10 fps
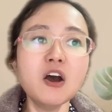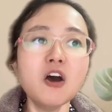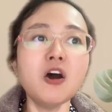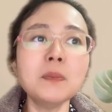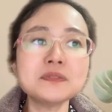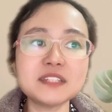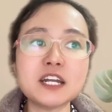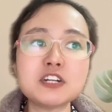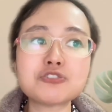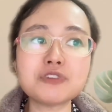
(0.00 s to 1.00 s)

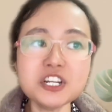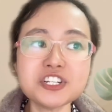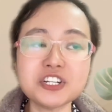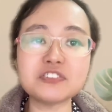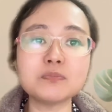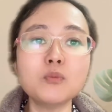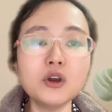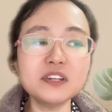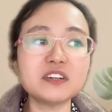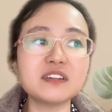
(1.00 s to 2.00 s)
Obstetricians
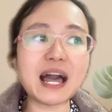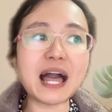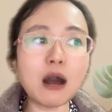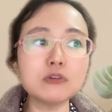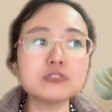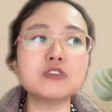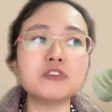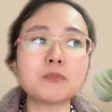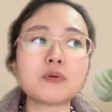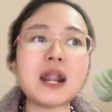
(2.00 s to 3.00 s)
monitor the health
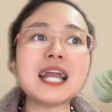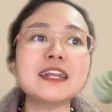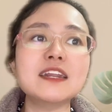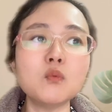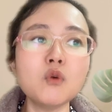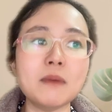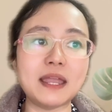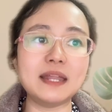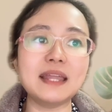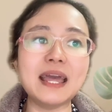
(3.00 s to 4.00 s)
of a pregnant
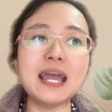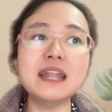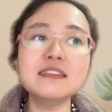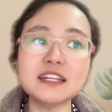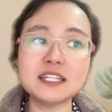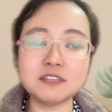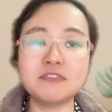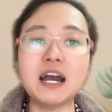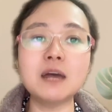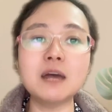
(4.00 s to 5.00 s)
woman and the
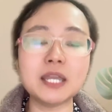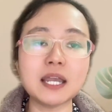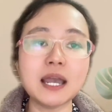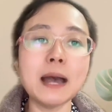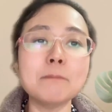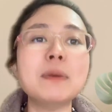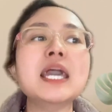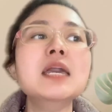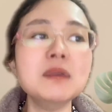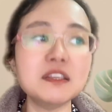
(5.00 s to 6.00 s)
developing
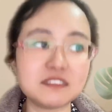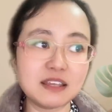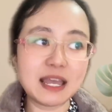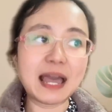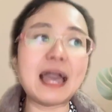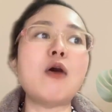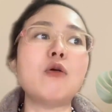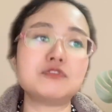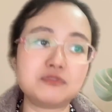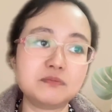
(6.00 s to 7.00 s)
baby's
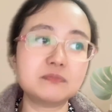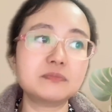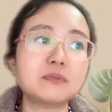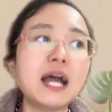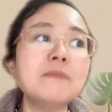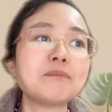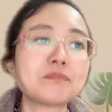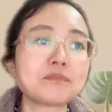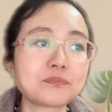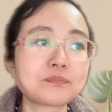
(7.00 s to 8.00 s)
health, right?
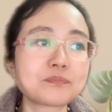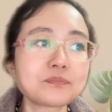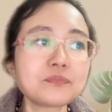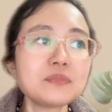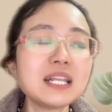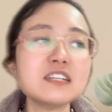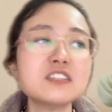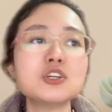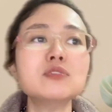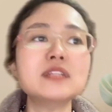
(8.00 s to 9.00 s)

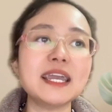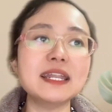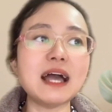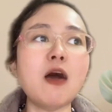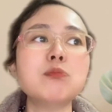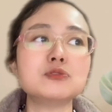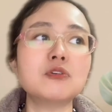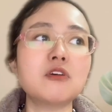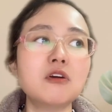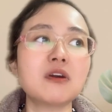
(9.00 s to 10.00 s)
So they can help
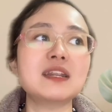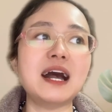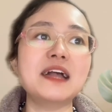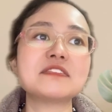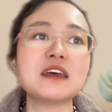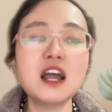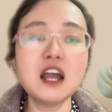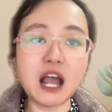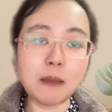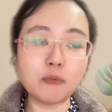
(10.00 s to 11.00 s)
to organize
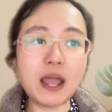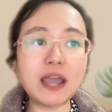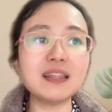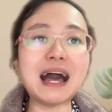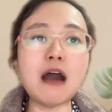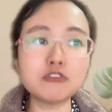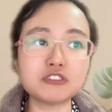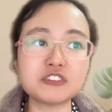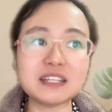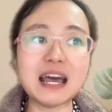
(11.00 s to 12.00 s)
regular
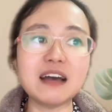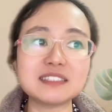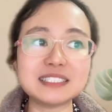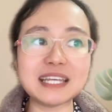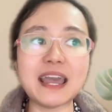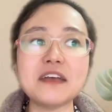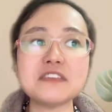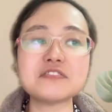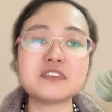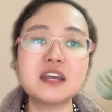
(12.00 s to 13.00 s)
ultrasound
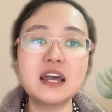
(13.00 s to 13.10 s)
tests